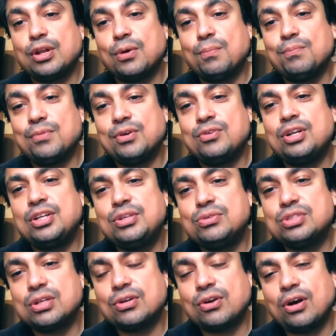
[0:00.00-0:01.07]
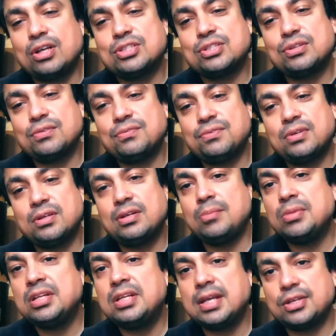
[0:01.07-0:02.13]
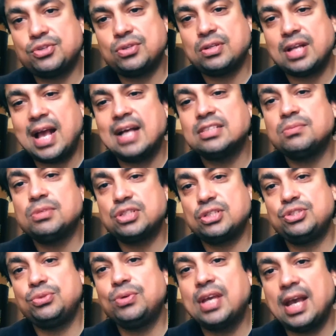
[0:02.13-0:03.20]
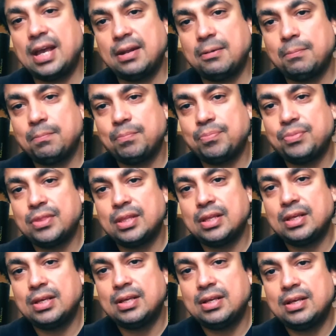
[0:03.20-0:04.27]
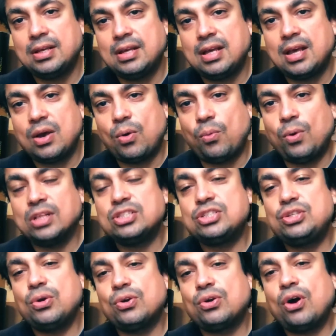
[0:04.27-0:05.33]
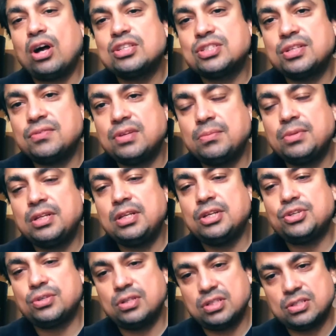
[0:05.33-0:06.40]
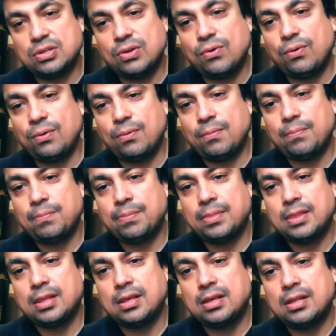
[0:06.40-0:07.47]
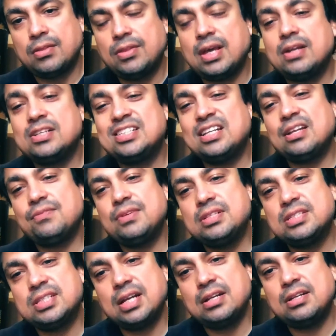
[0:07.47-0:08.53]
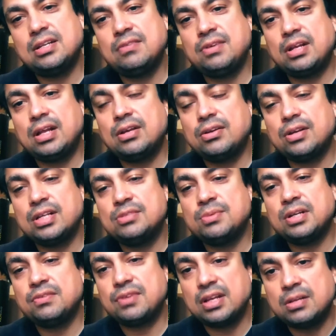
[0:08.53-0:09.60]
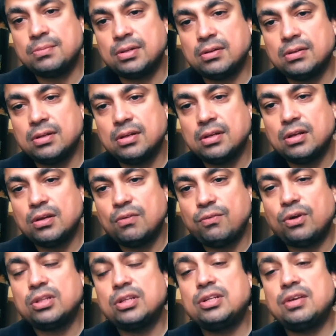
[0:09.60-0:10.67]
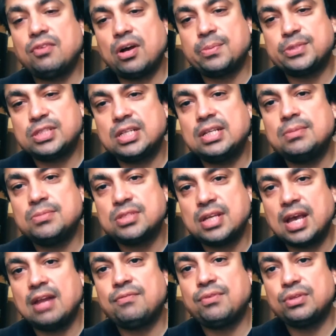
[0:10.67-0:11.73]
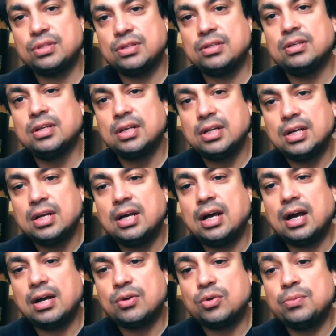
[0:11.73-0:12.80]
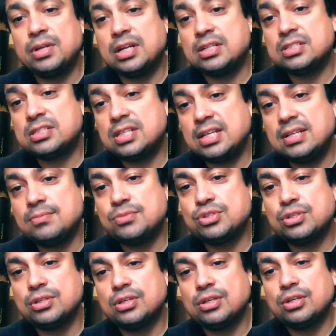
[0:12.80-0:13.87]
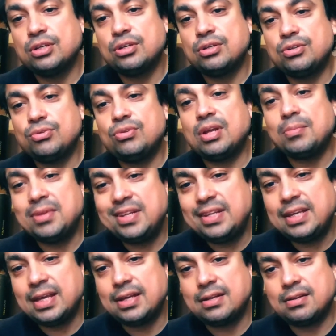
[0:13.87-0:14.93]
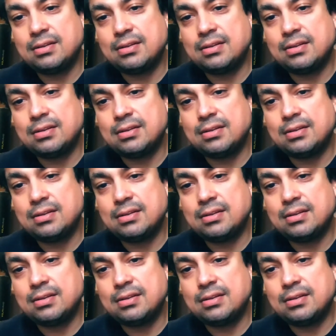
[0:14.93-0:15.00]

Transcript: reduce the cost of remediation as much as you can. Once your cost of remediation is low, there is enough incentive and encouragement available for the DevOps teams and for the Kubernetes teams to remediate.